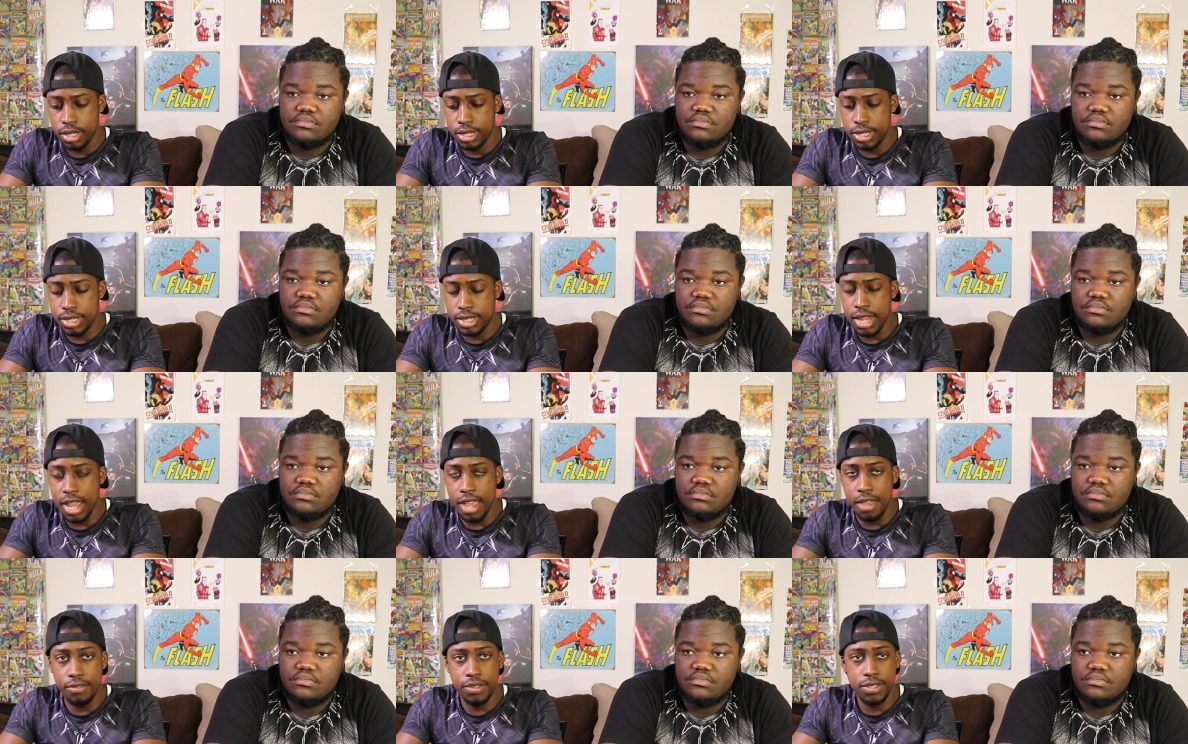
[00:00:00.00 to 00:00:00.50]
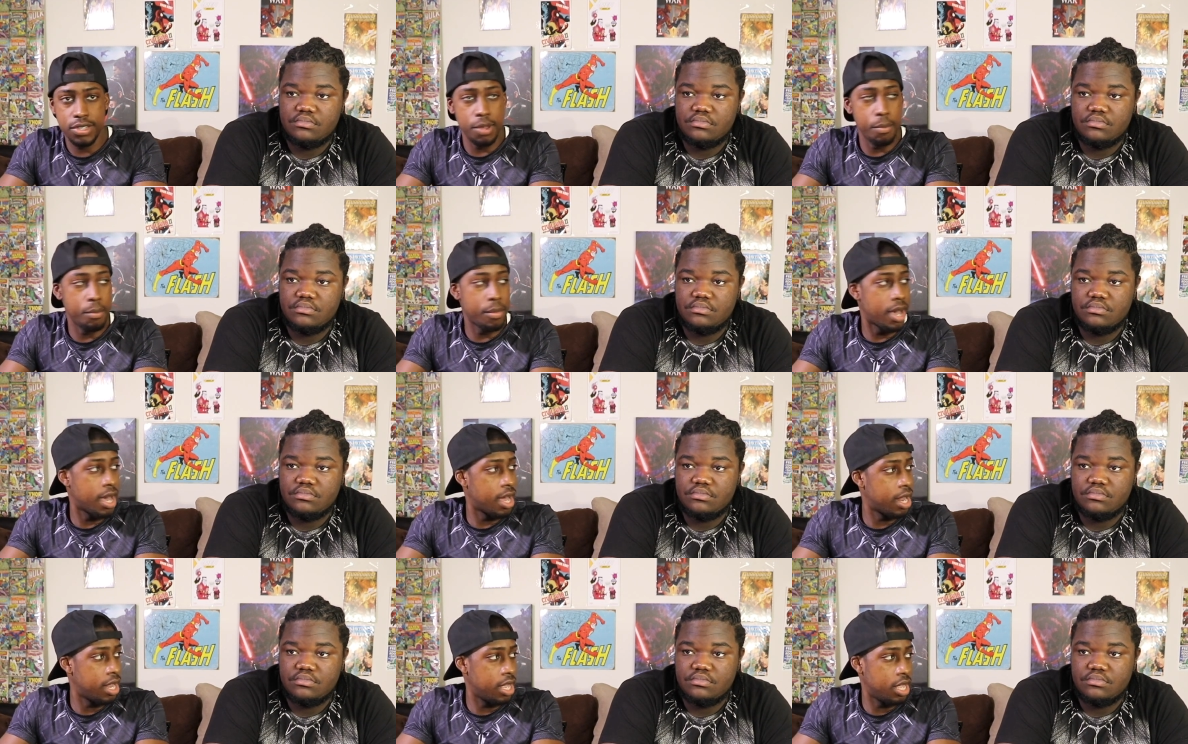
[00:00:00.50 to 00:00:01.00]
Speaker 1: saved
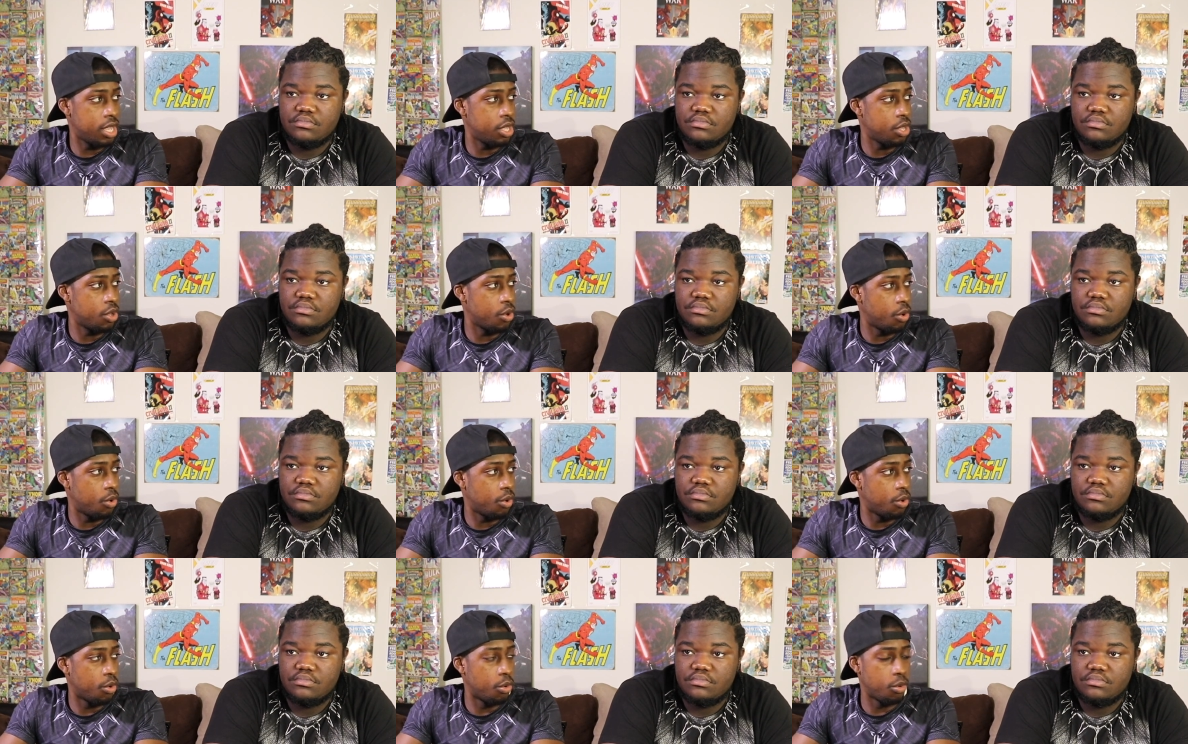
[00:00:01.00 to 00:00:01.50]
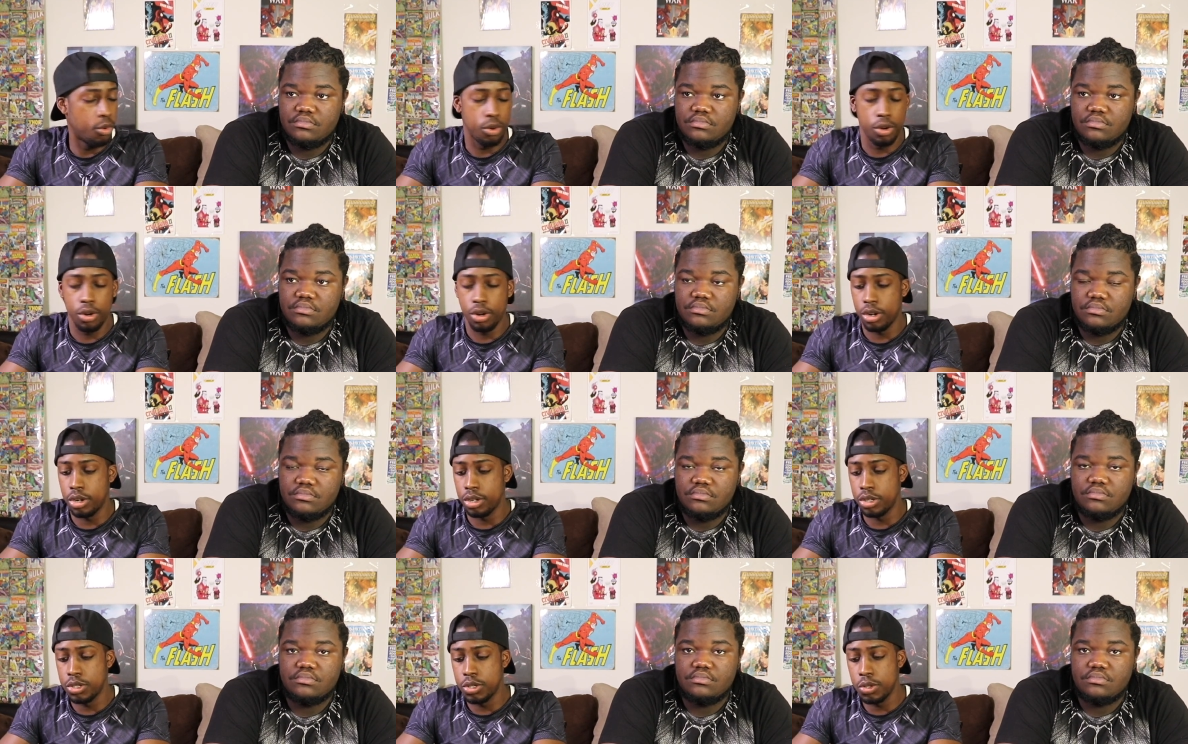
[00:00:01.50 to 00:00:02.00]
somebody
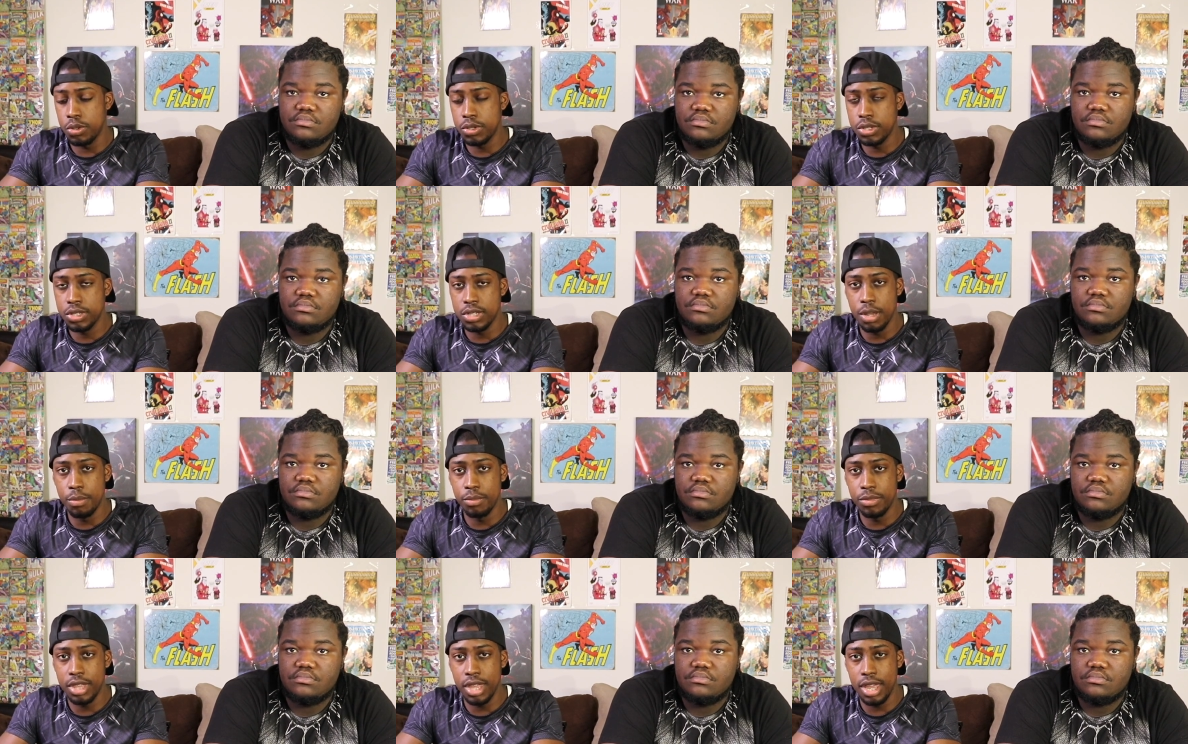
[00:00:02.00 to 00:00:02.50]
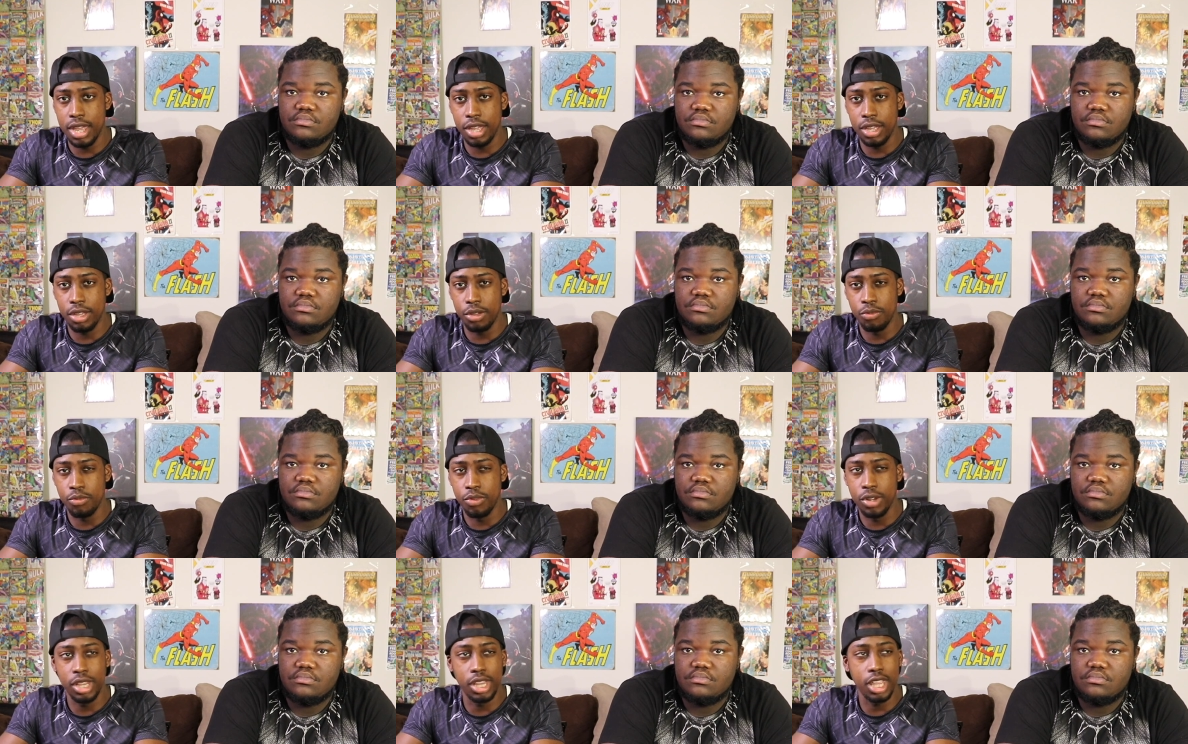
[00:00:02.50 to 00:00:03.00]
or do something